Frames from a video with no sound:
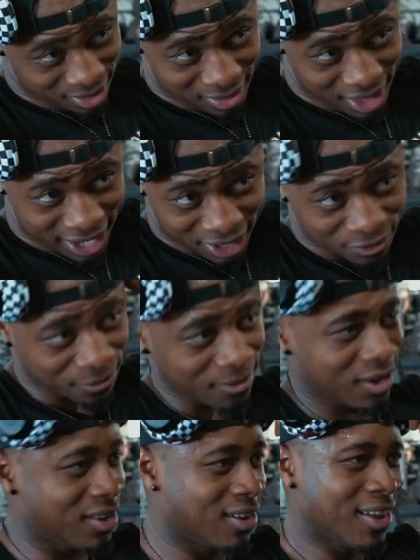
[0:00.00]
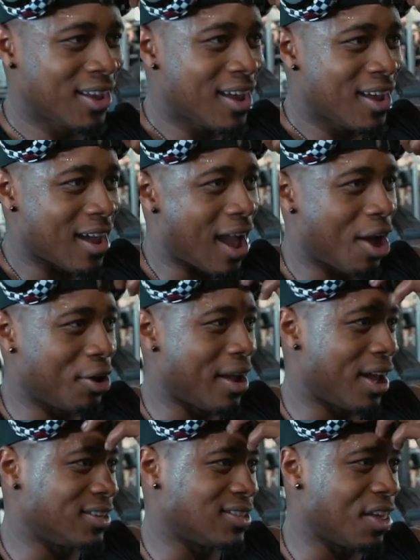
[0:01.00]
like it's, I don't know
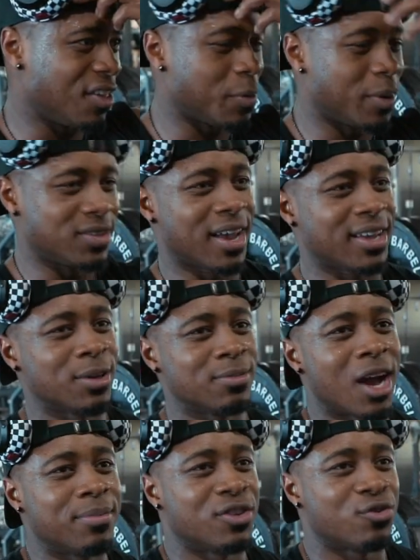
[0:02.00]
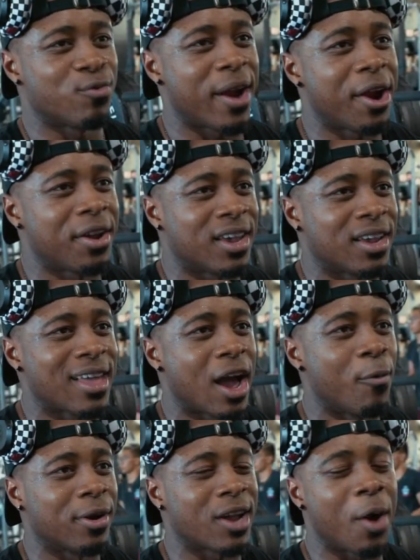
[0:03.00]
how to say this, but it's like sometimes it's rare to get
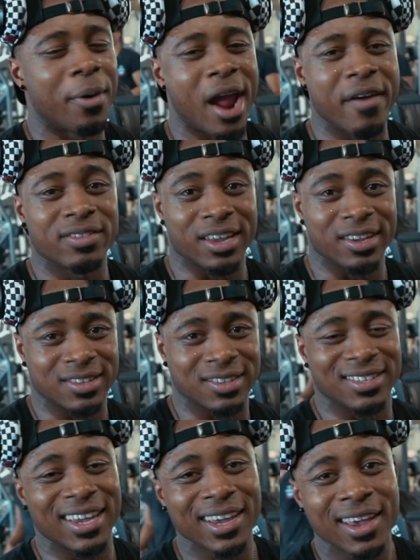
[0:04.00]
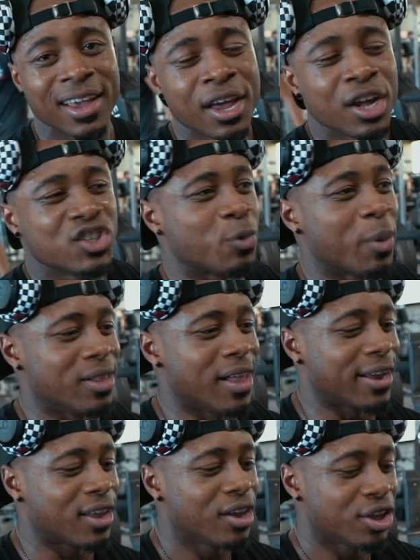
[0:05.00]
that workout where everything is in sync. It's where
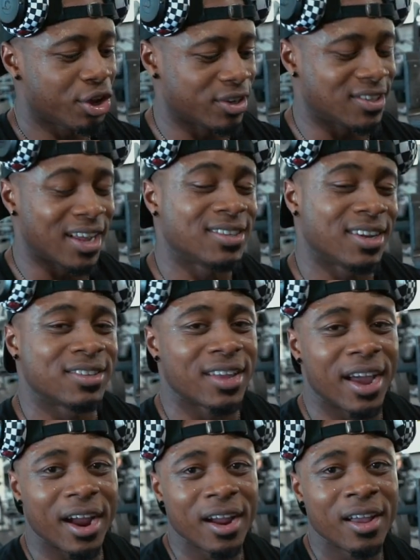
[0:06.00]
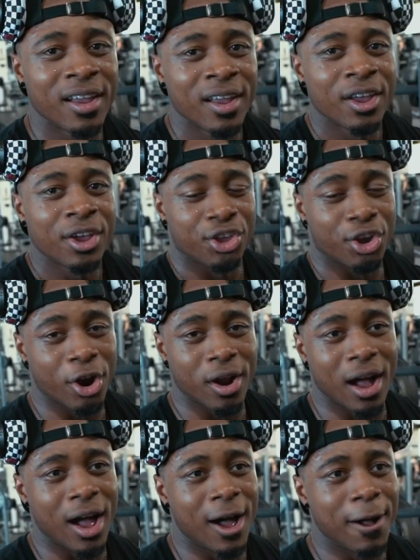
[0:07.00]
like your intensity's there, your
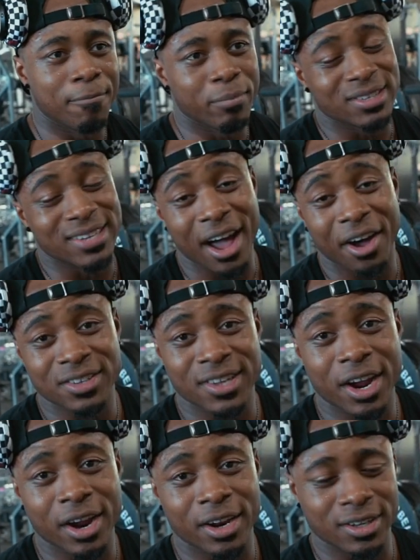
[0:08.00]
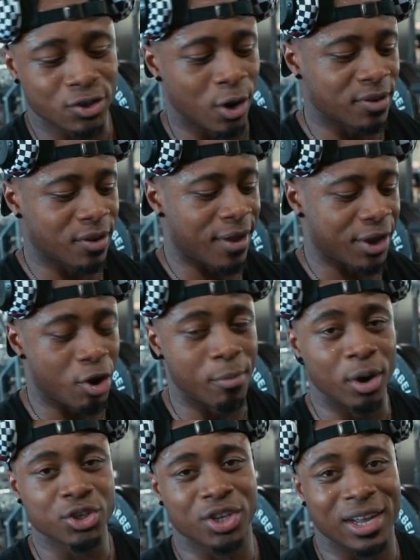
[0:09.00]
uh, mentality's there in terms of like your
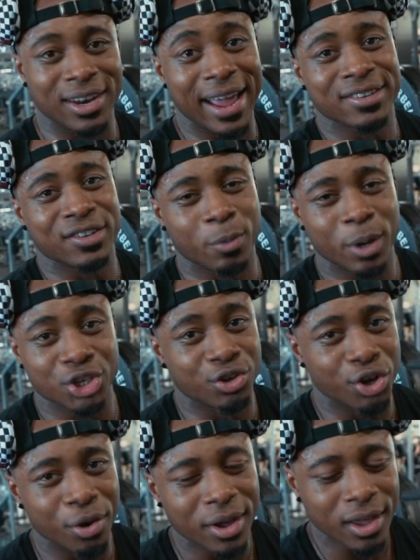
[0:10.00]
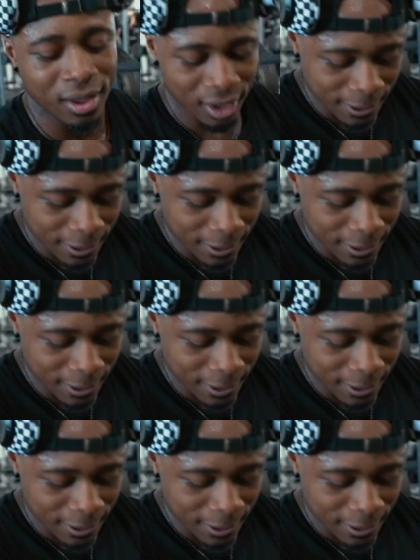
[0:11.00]
emotion connected to what you're doing.